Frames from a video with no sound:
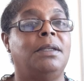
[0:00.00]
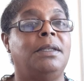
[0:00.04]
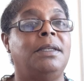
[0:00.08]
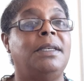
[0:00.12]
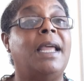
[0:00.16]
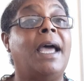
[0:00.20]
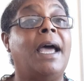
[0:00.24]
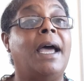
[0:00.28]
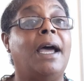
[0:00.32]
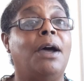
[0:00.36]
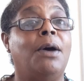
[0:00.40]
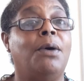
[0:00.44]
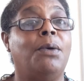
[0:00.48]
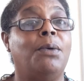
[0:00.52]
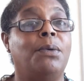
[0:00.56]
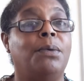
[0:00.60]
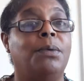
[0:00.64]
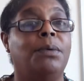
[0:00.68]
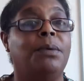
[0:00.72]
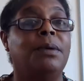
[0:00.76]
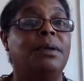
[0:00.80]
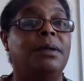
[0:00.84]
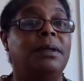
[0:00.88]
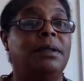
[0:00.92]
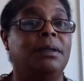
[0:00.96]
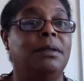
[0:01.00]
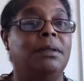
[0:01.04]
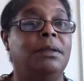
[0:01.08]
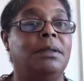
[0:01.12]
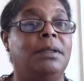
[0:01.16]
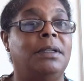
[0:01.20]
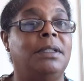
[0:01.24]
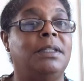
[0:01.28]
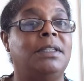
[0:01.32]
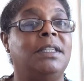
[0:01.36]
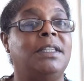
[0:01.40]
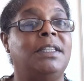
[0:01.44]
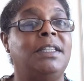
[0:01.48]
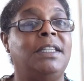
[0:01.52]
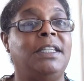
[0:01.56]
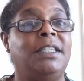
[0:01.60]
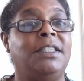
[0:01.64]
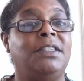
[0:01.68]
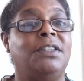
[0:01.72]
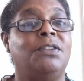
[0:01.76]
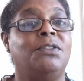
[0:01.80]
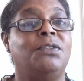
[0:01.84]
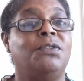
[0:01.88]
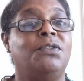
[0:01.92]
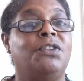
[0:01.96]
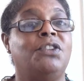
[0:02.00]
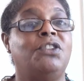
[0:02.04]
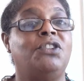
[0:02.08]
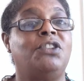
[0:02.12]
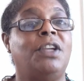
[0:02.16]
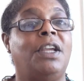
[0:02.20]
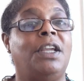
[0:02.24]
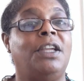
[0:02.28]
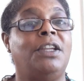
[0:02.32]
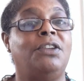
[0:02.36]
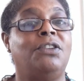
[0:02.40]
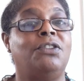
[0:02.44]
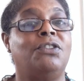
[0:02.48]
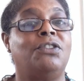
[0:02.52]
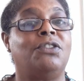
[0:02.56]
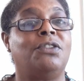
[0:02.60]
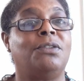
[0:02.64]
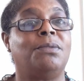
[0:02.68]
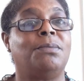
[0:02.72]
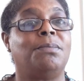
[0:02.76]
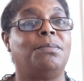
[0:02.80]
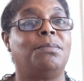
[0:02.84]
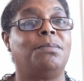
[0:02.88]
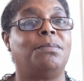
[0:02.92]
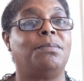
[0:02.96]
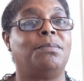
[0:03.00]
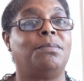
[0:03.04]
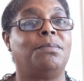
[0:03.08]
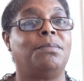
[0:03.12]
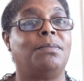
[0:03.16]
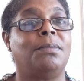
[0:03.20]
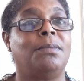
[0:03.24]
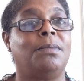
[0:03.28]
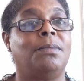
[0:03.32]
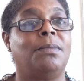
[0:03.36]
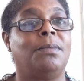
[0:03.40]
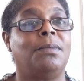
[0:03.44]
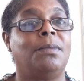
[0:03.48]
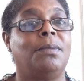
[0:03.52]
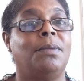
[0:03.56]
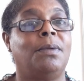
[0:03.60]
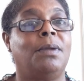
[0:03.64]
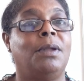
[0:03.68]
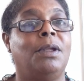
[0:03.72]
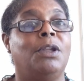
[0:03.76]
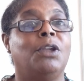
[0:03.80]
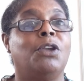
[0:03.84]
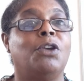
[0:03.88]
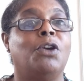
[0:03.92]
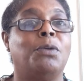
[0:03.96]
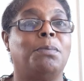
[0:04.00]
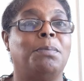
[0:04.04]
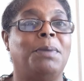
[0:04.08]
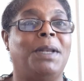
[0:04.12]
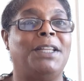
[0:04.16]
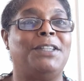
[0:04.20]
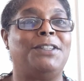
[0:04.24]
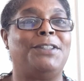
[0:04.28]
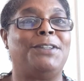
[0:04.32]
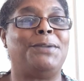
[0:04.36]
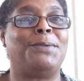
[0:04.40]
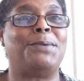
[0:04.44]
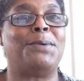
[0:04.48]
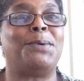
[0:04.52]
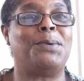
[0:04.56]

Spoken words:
Now It's a season for change. God bless you